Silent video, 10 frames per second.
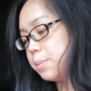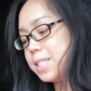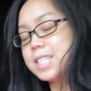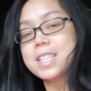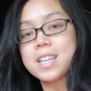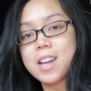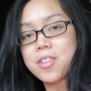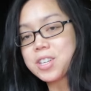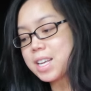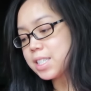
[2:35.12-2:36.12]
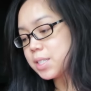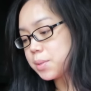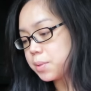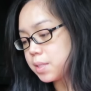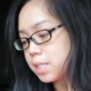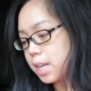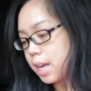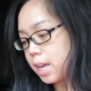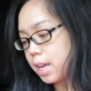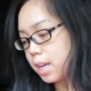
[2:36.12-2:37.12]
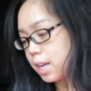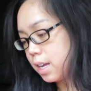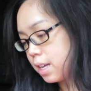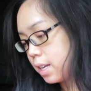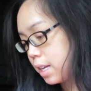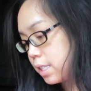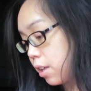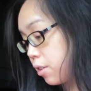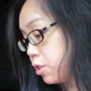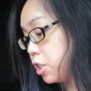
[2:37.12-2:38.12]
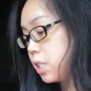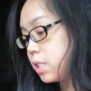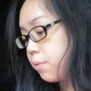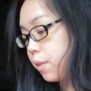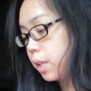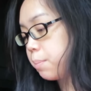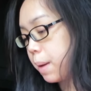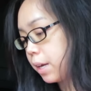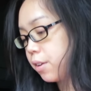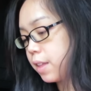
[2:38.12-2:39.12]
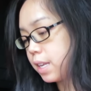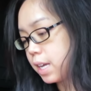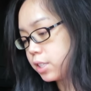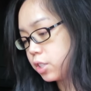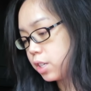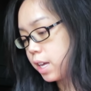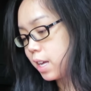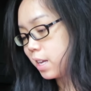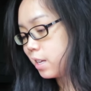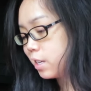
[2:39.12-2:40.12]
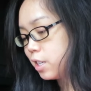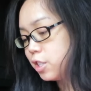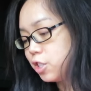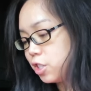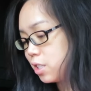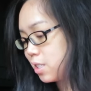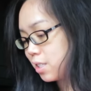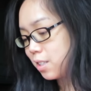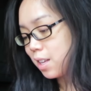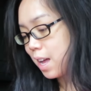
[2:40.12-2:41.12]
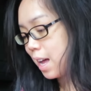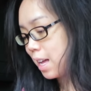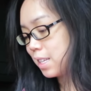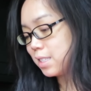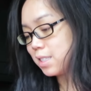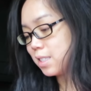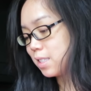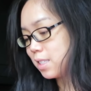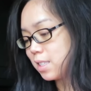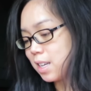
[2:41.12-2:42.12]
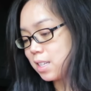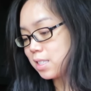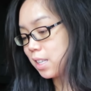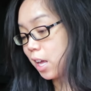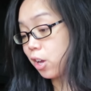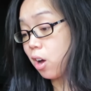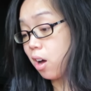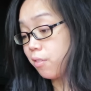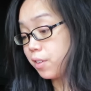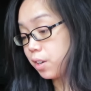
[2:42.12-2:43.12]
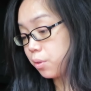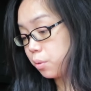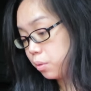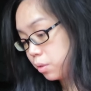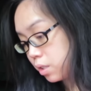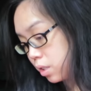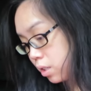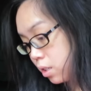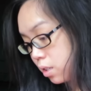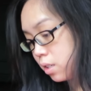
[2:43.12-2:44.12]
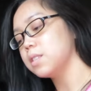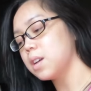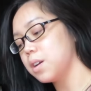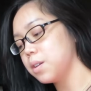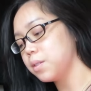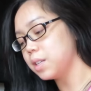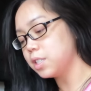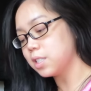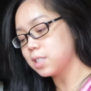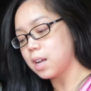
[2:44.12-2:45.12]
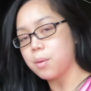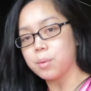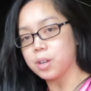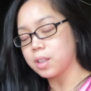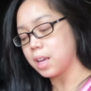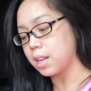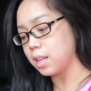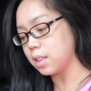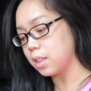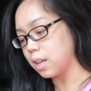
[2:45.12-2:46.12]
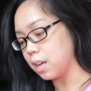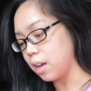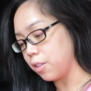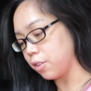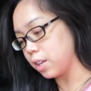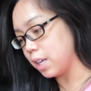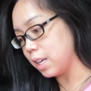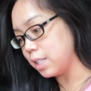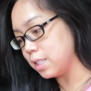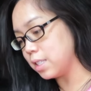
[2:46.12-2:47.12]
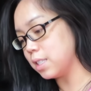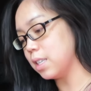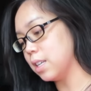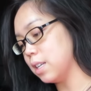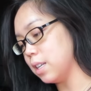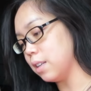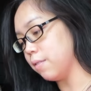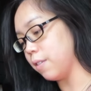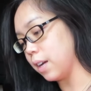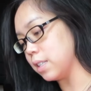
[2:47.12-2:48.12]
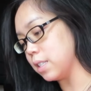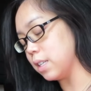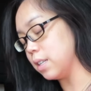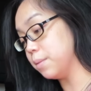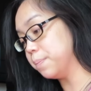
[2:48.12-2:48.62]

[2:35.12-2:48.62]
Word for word: missing another day of school today because although she's feeling better than yesterday, she still has a slight cough and a cold. So it's just not worth getting the other kids infected.